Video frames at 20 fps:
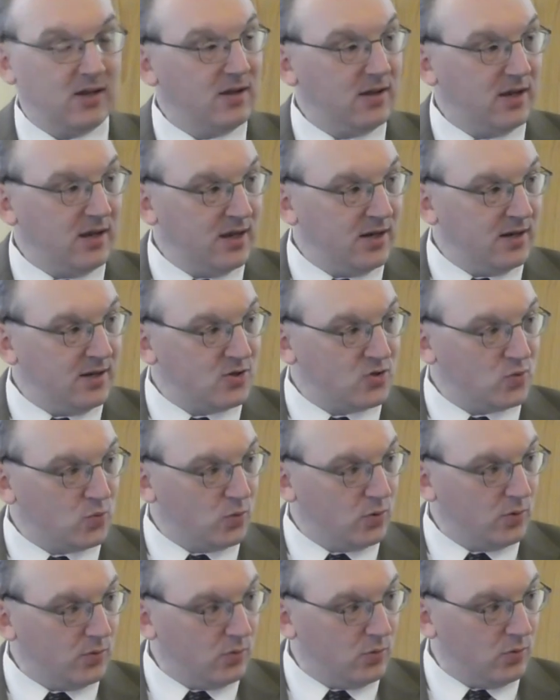In, his,
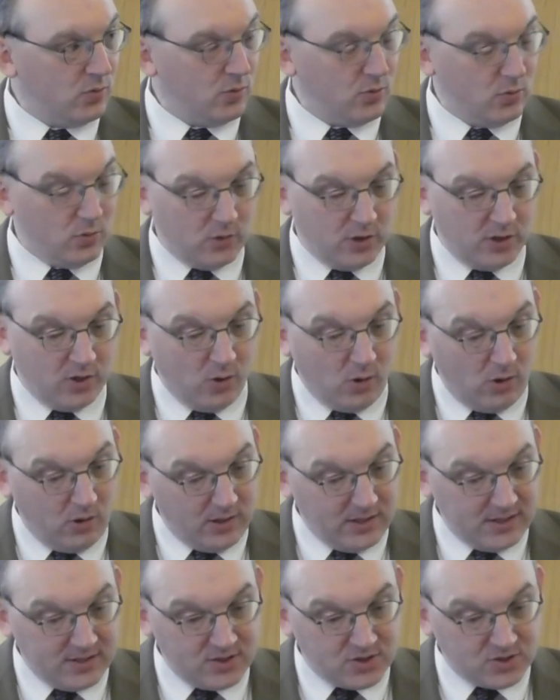in all
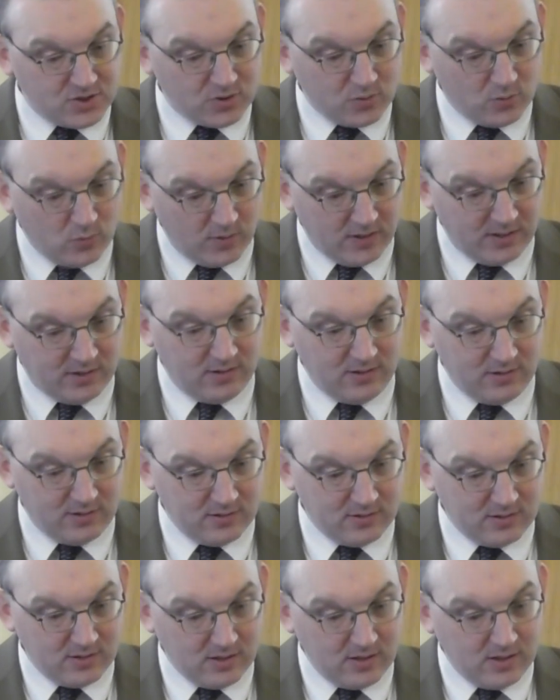his will,
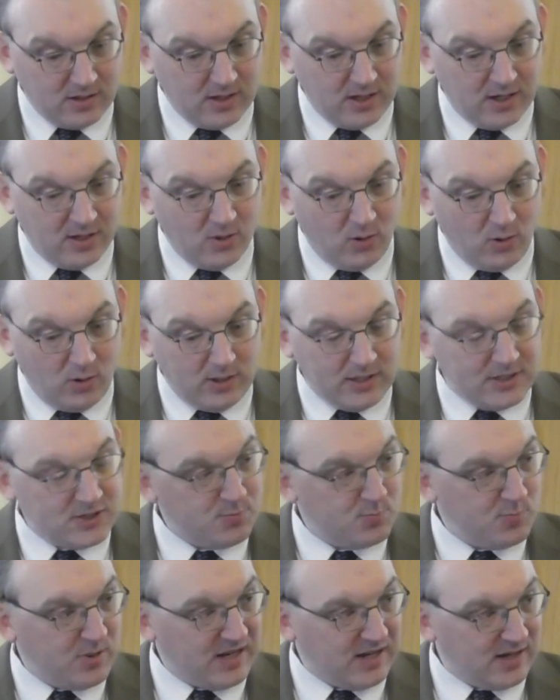in all his
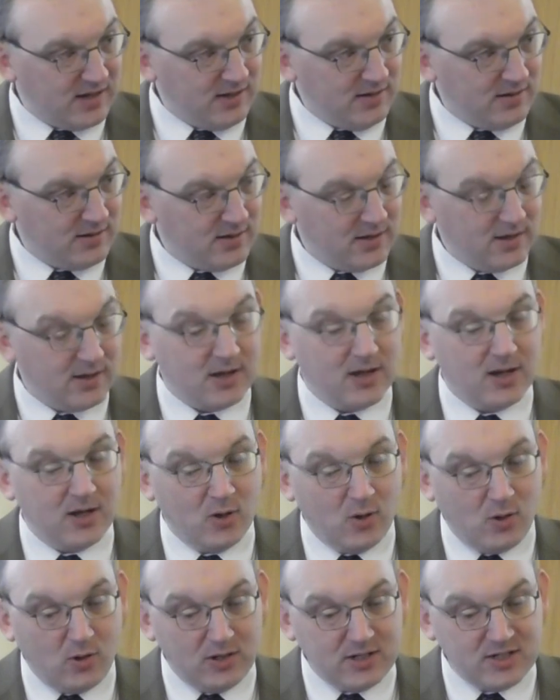being, in
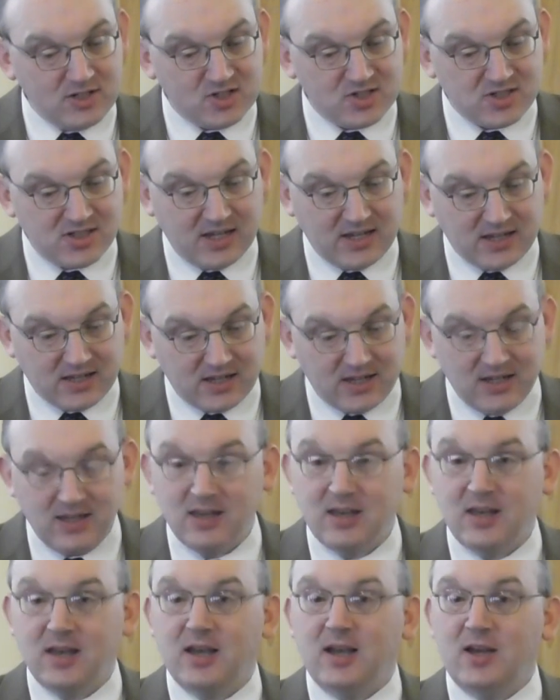all his thinking,
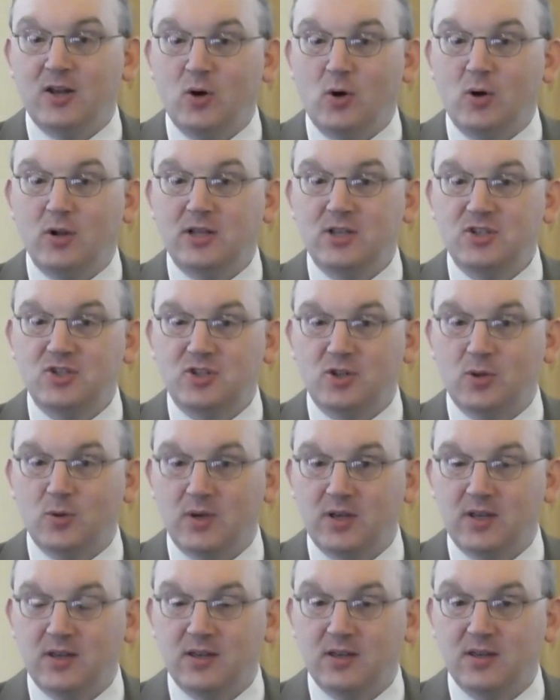in all his
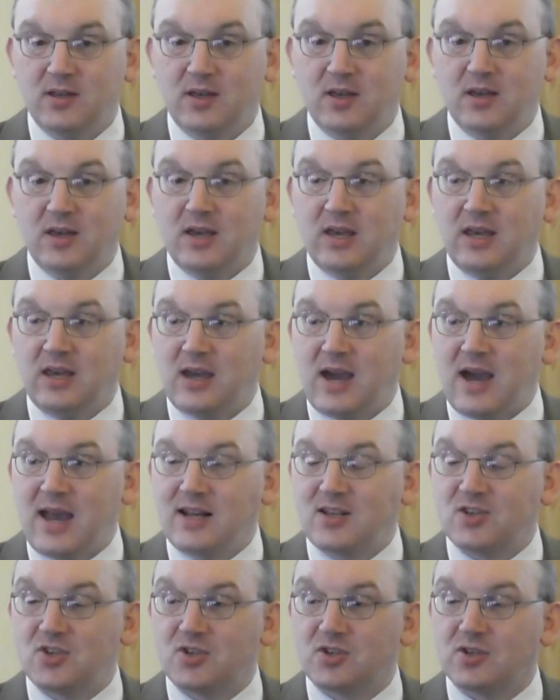doing, he
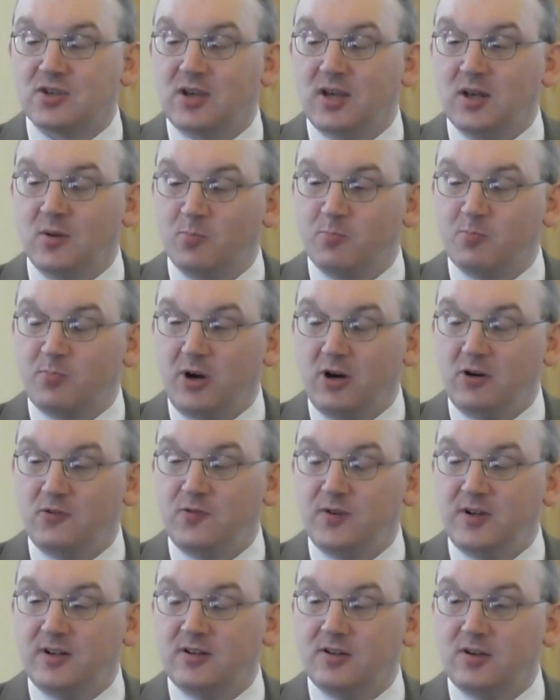acts in
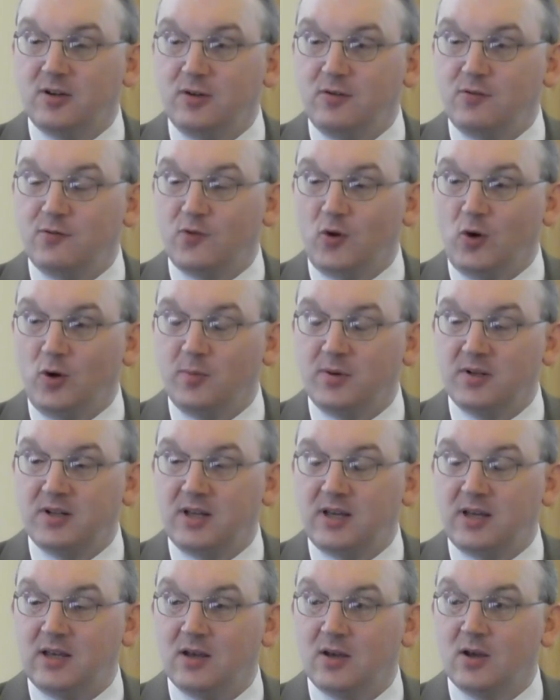perfect
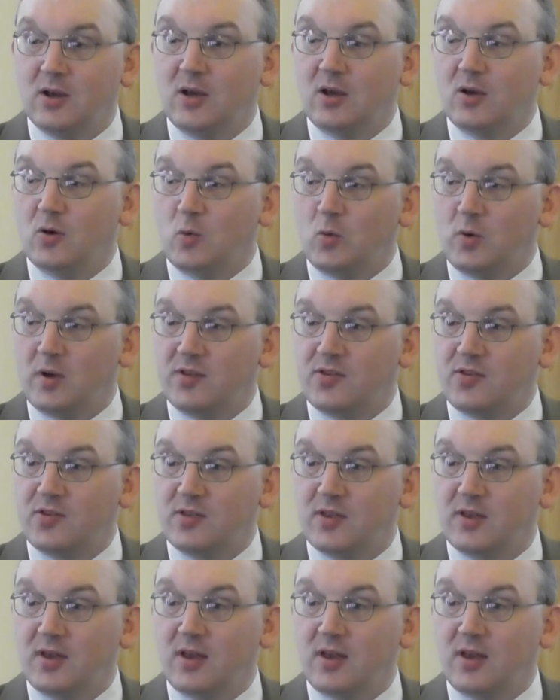conformity with